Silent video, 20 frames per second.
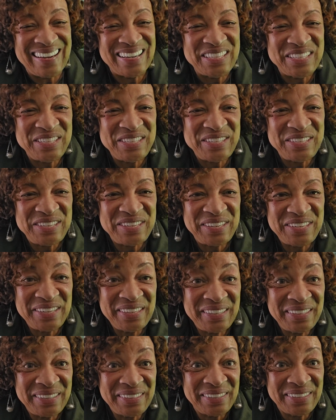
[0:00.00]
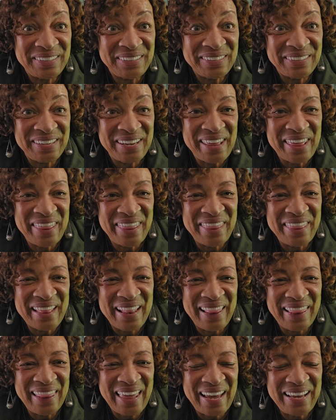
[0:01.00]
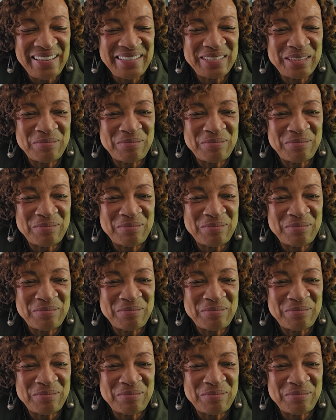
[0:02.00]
until like,